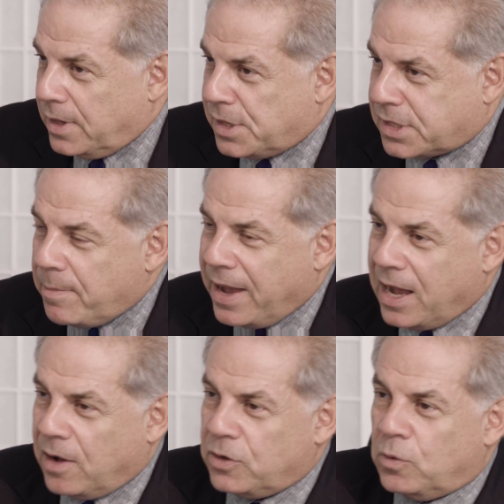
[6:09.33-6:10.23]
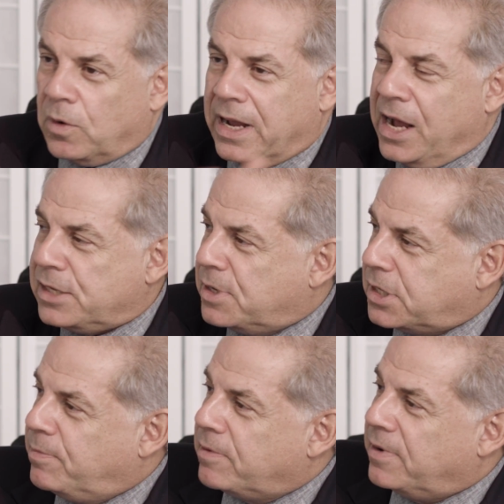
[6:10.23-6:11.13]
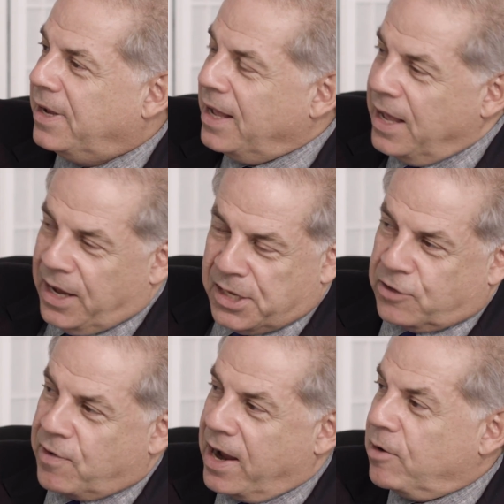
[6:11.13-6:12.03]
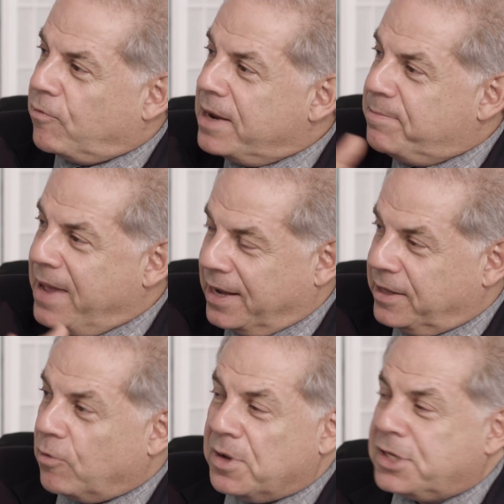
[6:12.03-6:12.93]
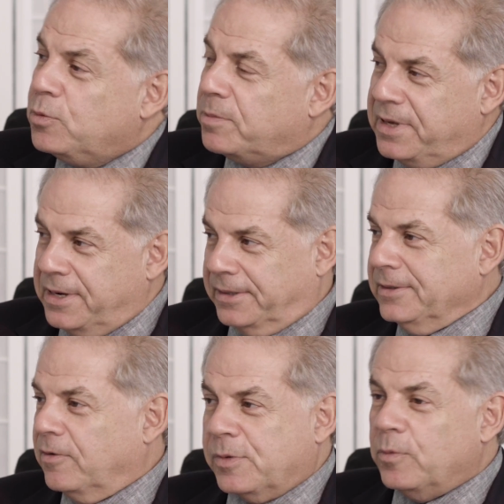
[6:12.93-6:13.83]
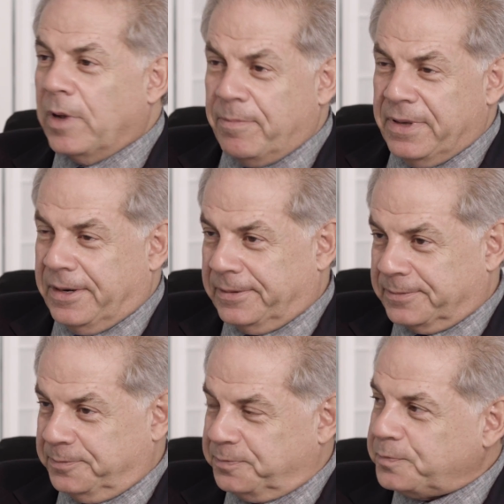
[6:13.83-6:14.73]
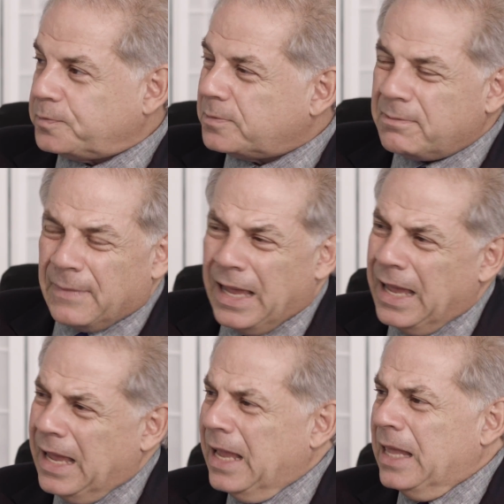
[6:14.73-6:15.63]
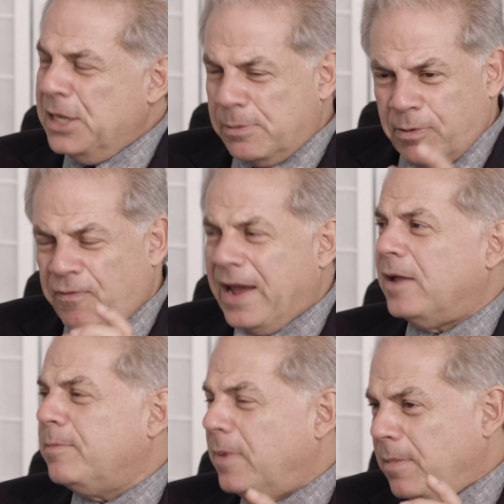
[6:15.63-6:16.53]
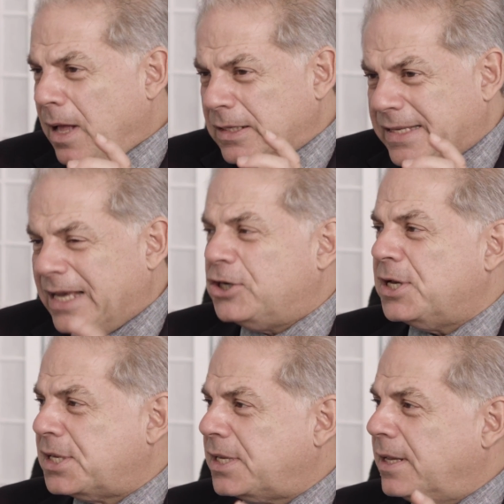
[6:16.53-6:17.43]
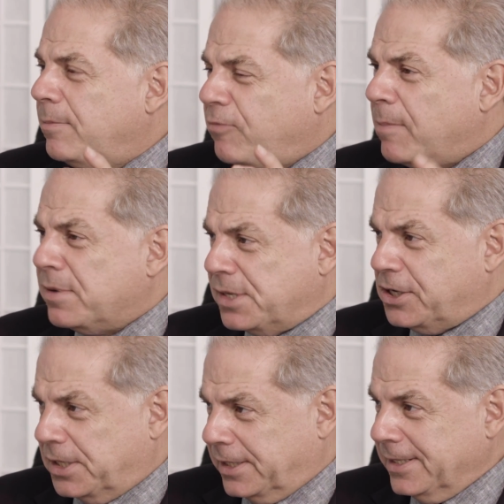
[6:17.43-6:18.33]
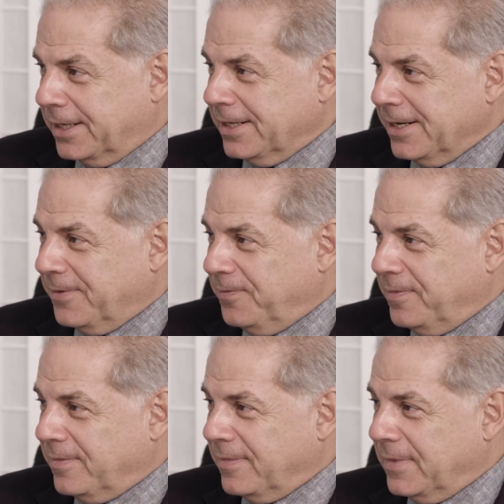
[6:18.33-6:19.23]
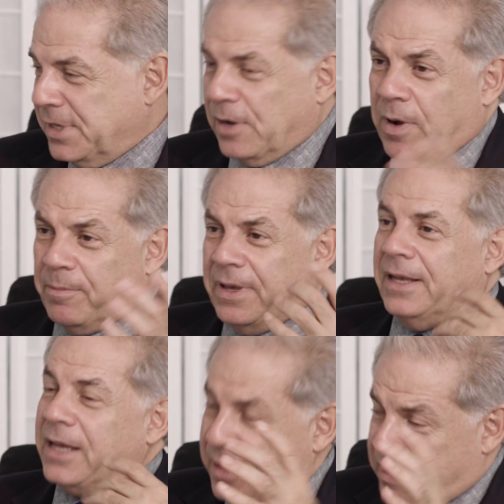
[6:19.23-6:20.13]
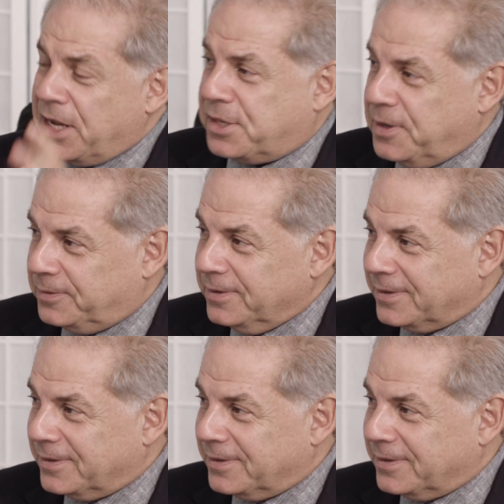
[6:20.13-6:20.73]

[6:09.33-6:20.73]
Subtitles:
Somehow your cosmic spirit is tracking right back there, or else you wouldn't be here. Or else we will not be here. These are profound, audacious propositions. You say, "What, me?" I say, "Yes, you."